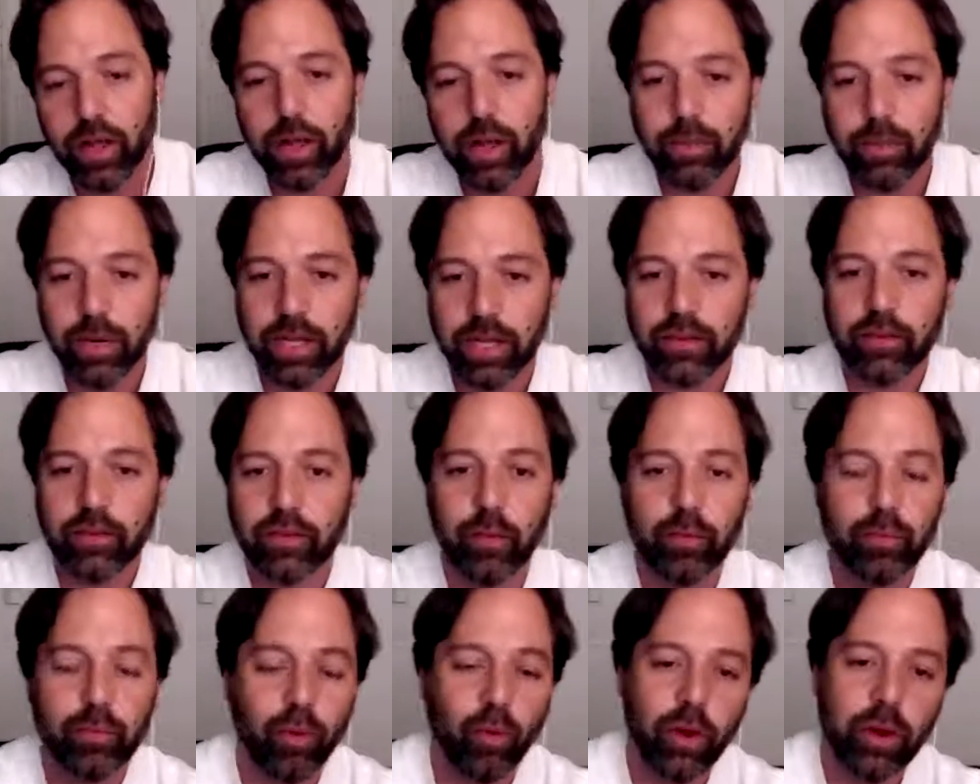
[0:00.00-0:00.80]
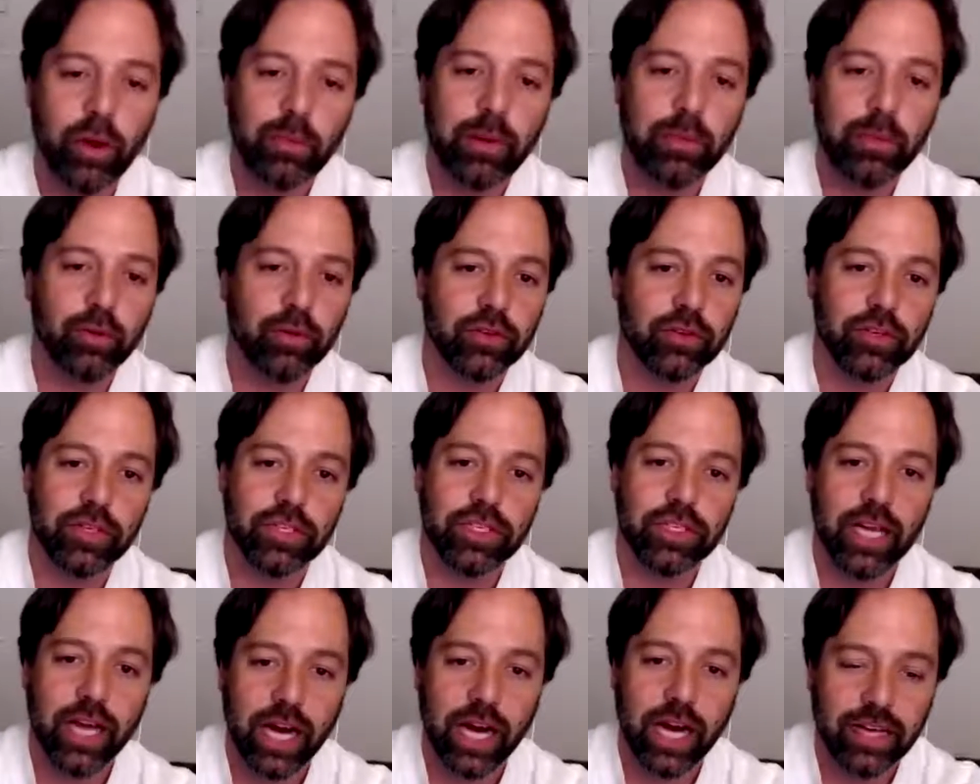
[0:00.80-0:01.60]
But at some point, people
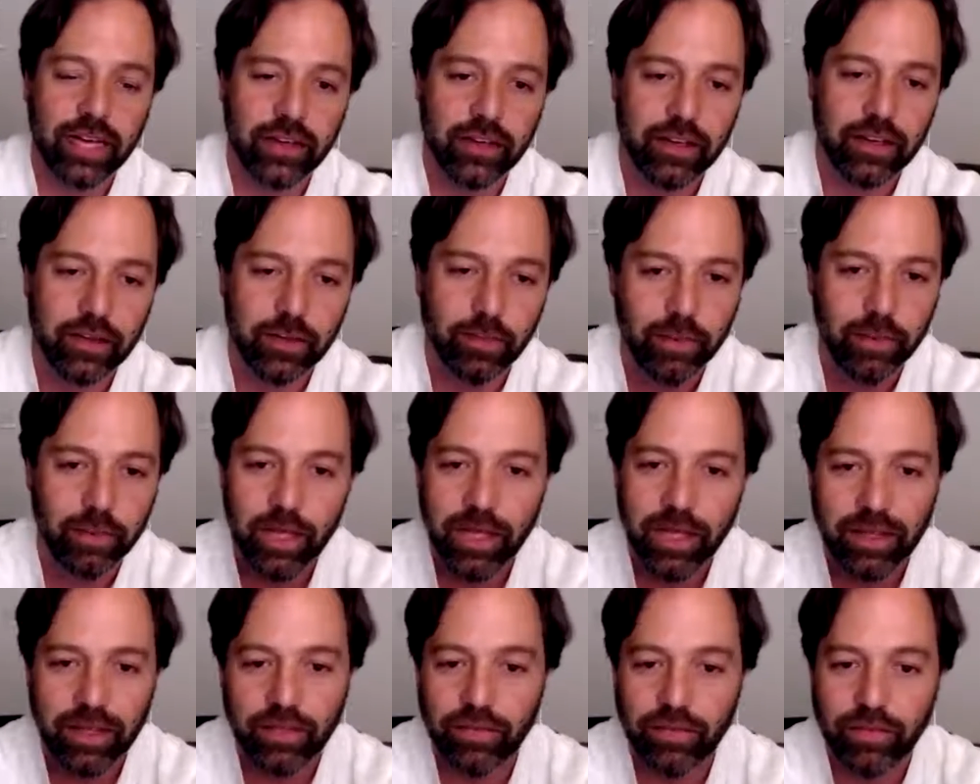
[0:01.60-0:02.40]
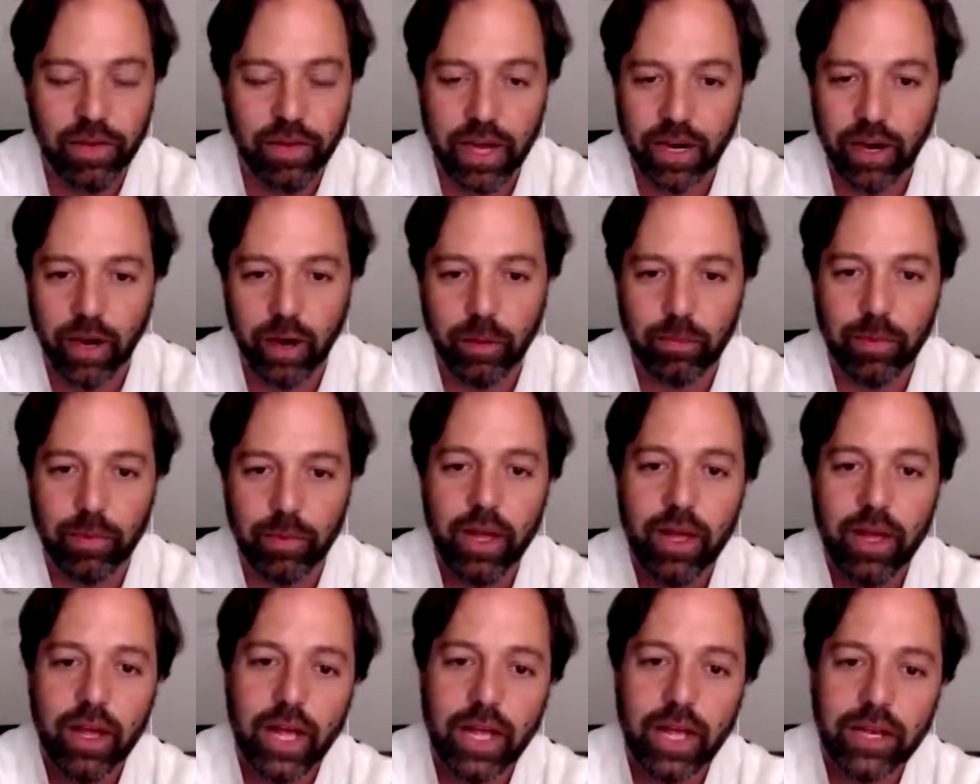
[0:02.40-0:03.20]
just got completely fed up,
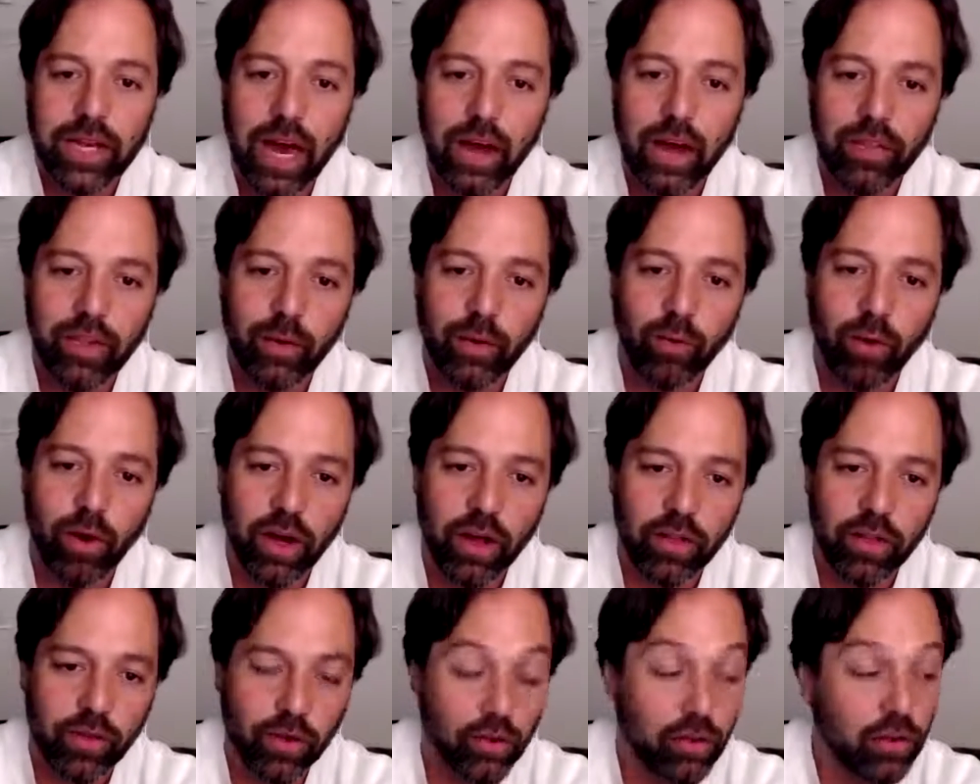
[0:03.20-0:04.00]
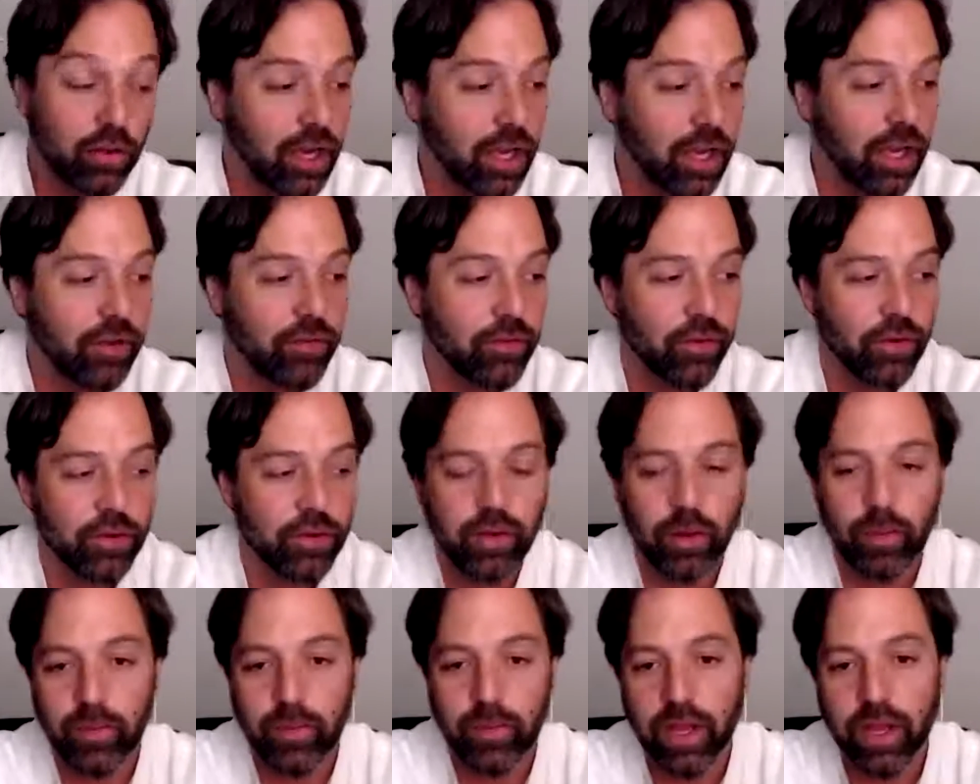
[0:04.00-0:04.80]
and now they're looking for
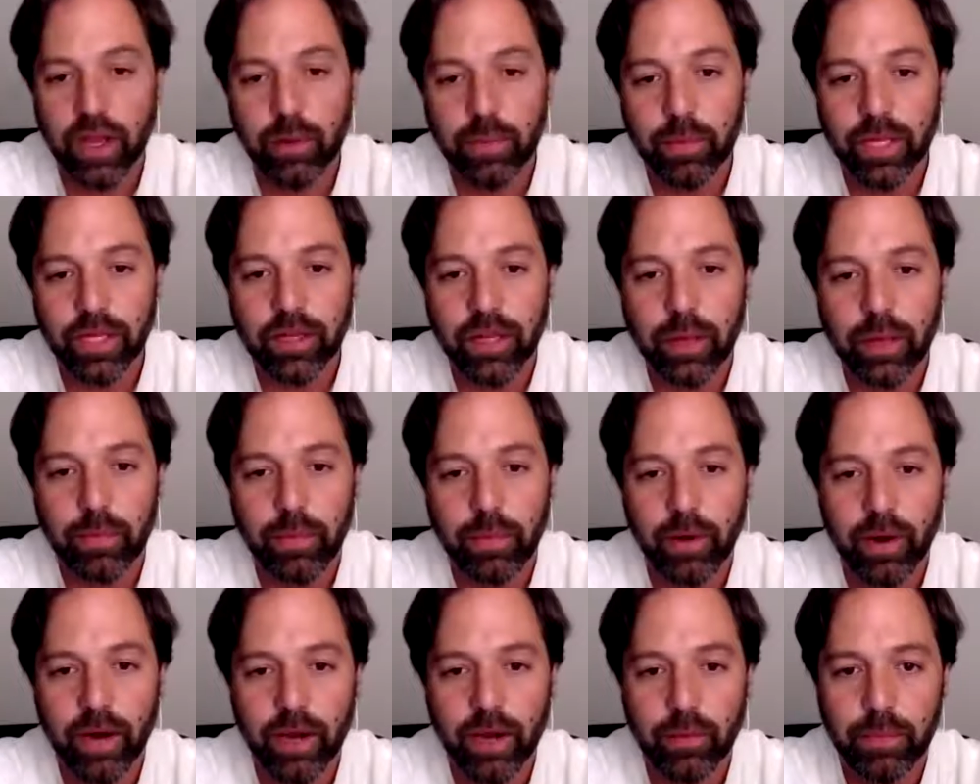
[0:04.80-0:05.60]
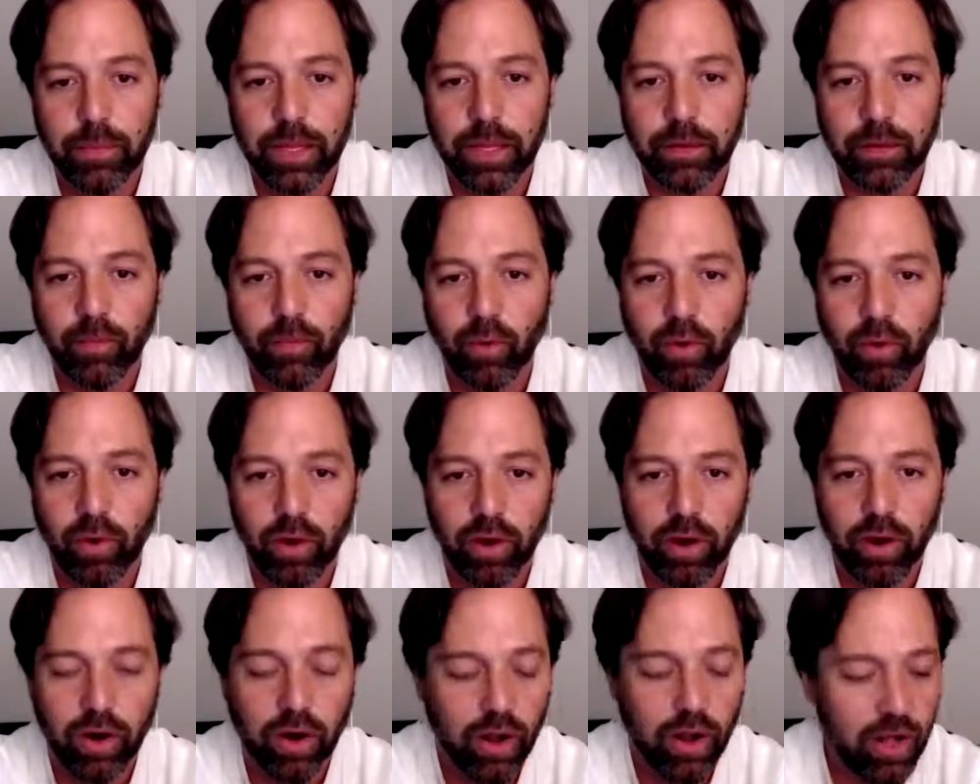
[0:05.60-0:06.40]
something a bit deeper and a bit
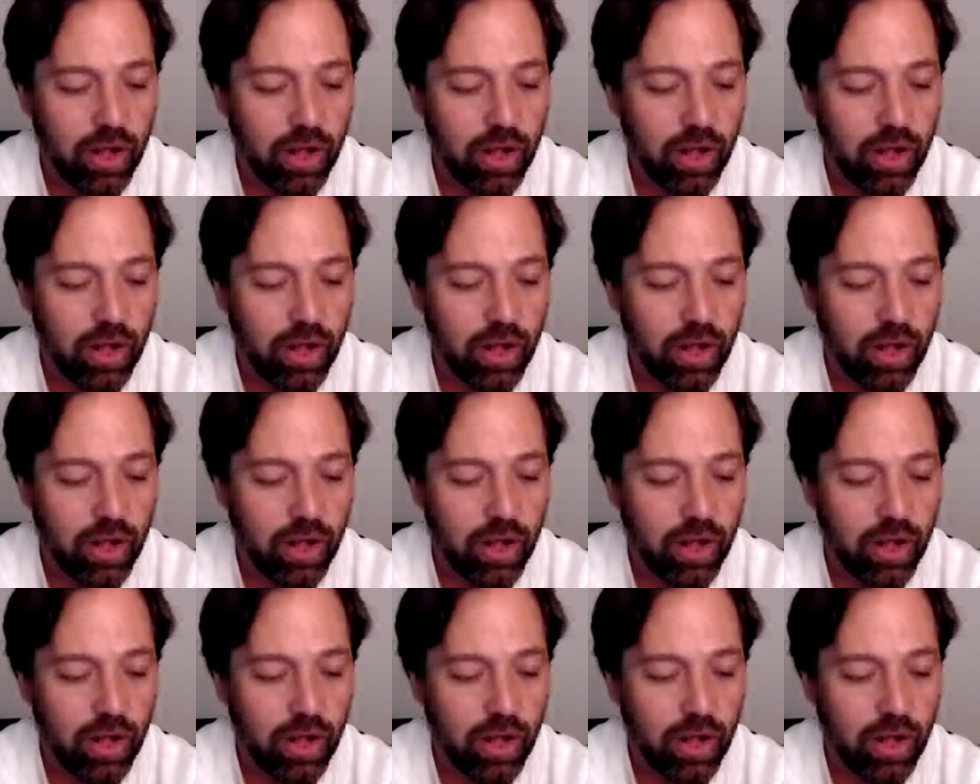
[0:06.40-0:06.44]
more